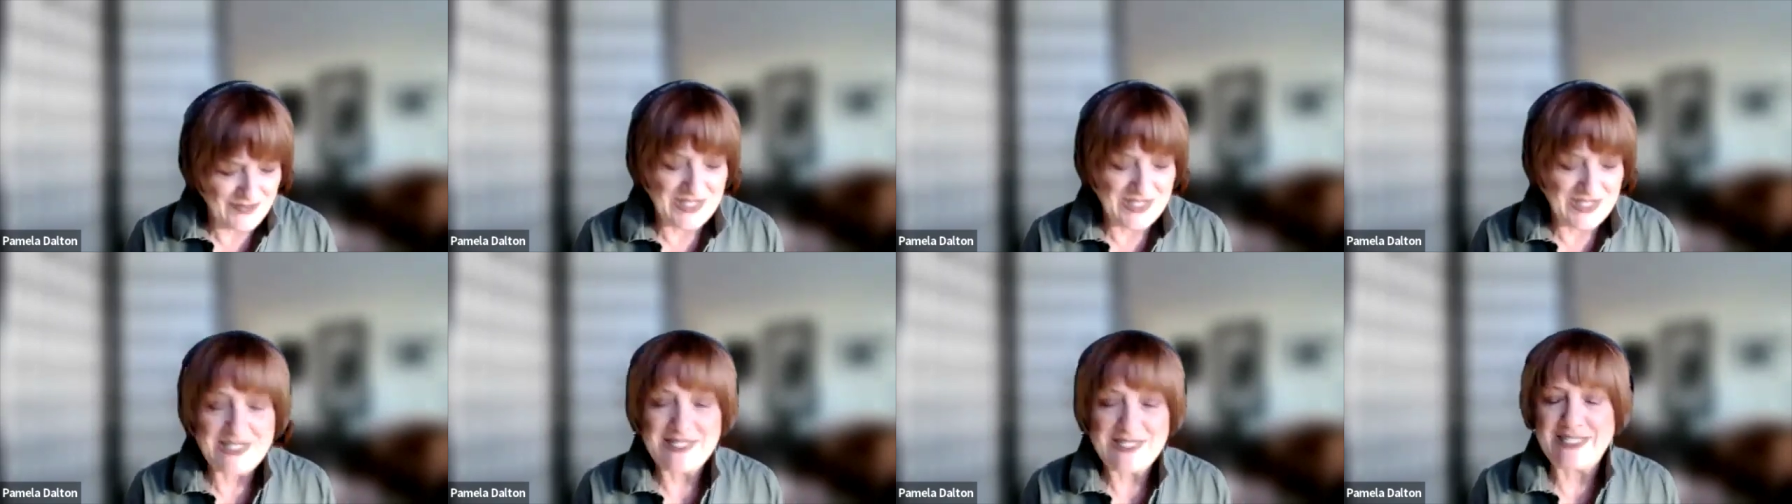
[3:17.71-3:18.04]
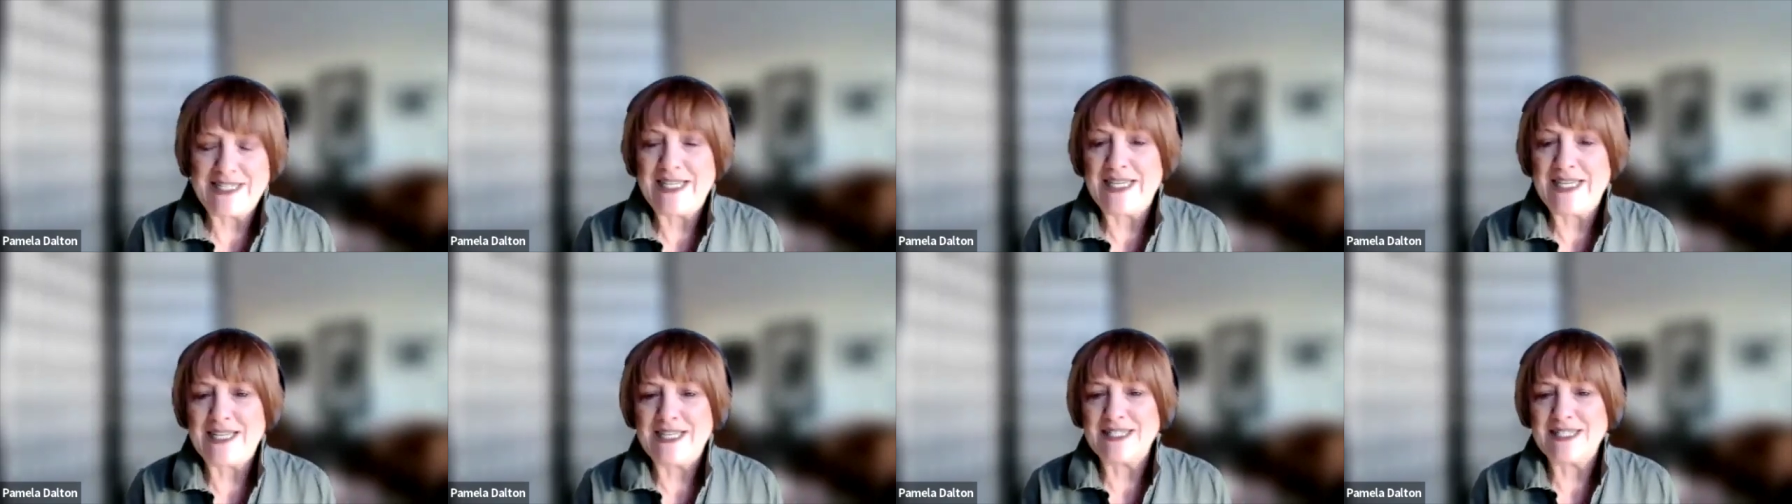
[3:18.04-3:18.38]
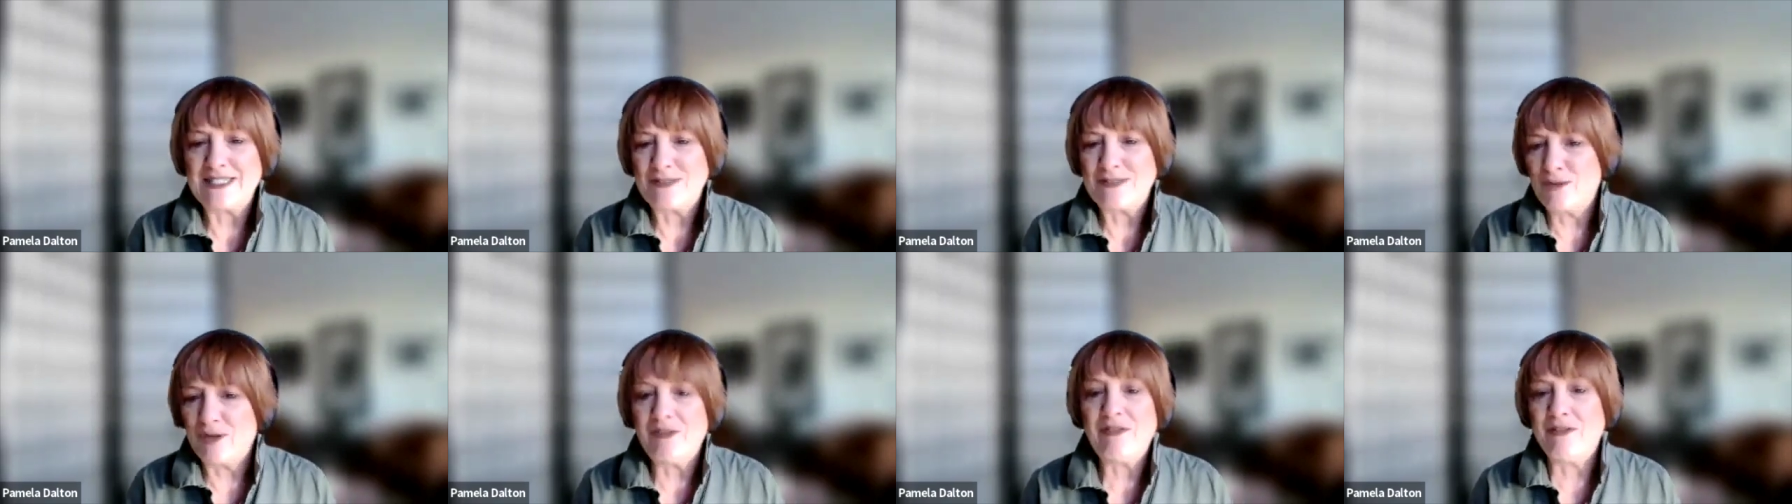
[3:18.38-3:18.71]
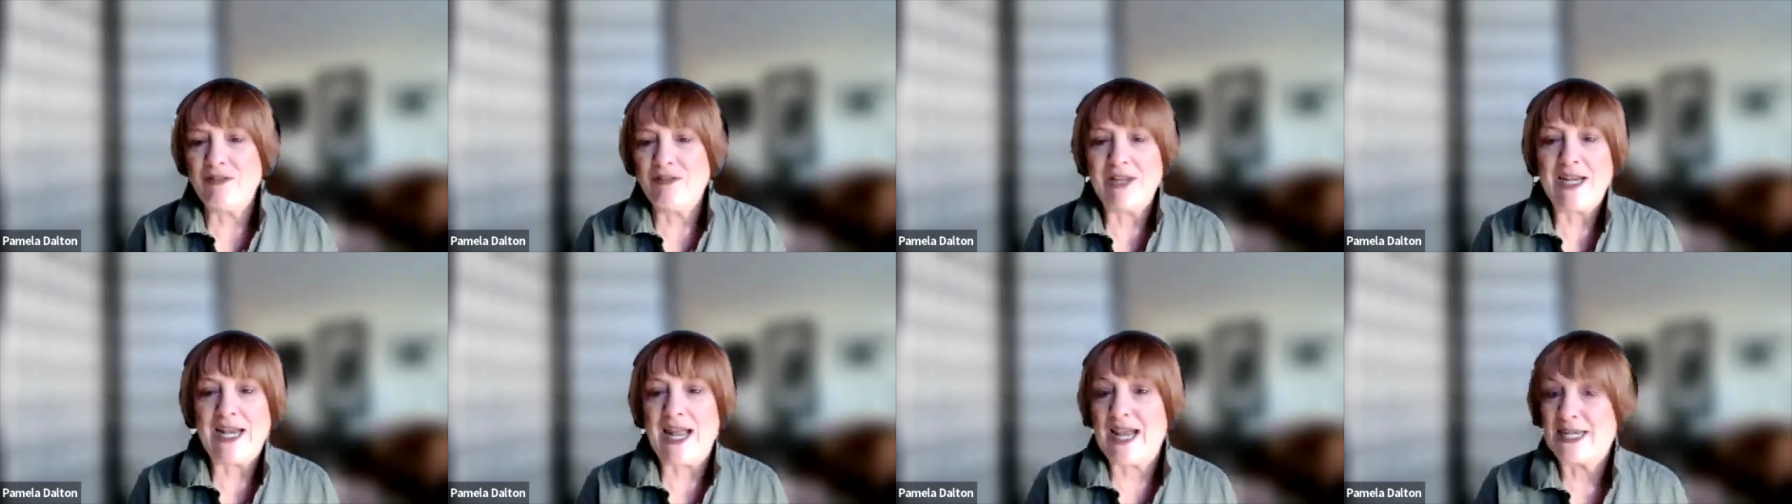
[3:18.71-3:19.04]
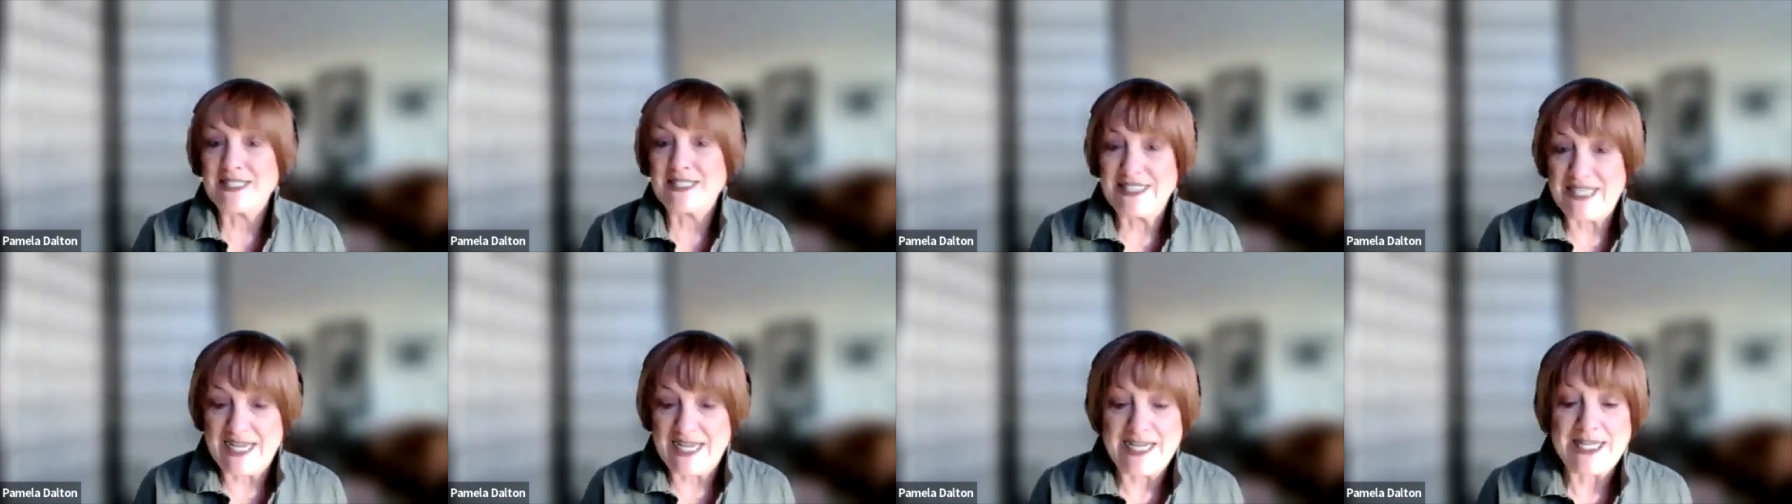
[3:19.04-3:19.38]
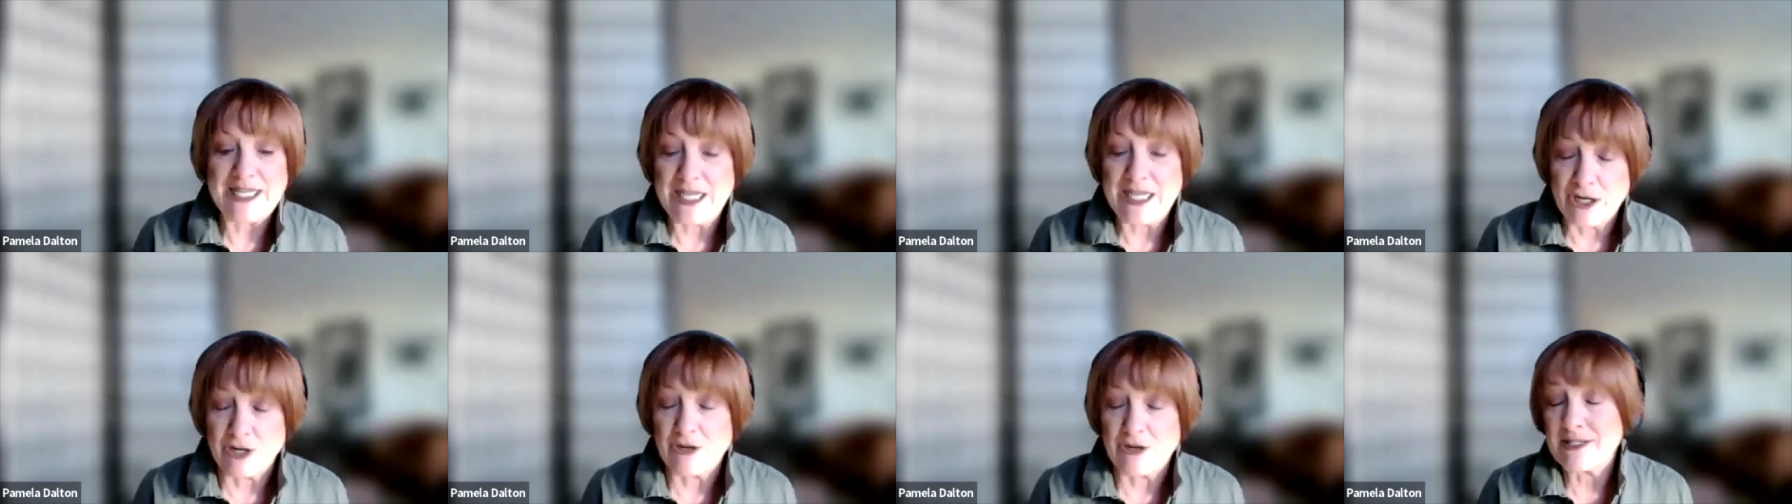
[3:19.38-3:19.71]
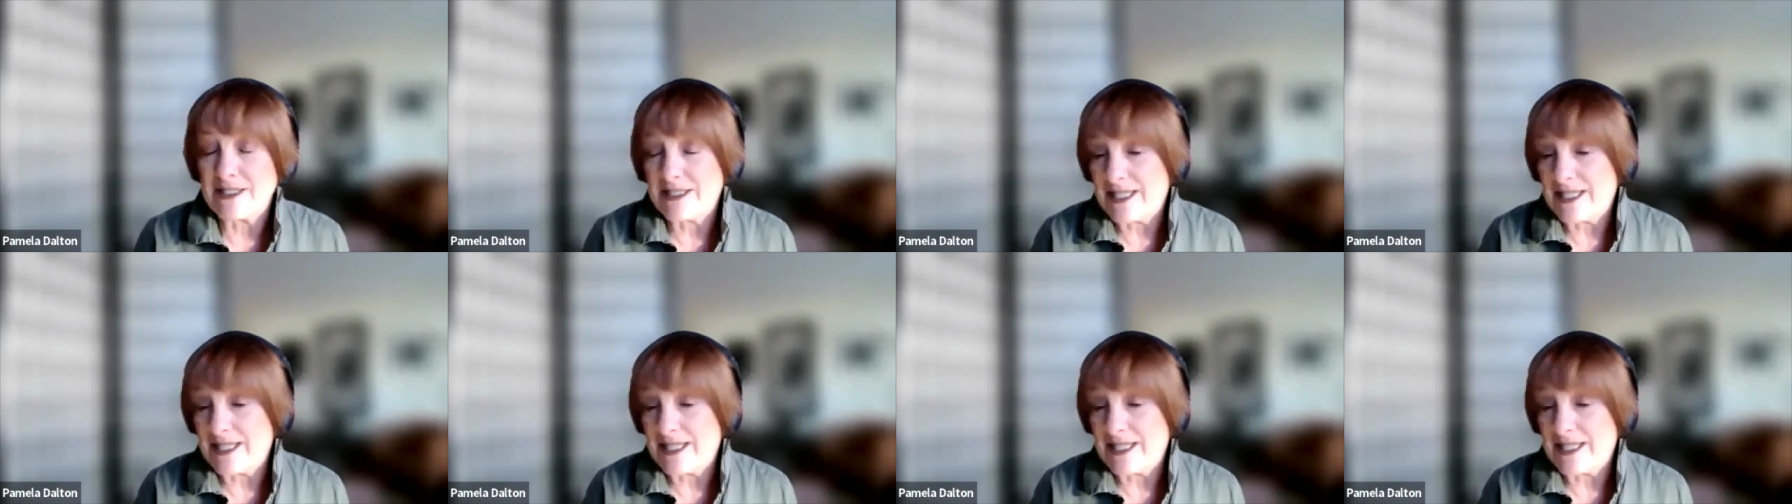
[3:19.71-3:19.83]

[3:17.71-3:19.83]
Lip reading: disease within the next 10 years.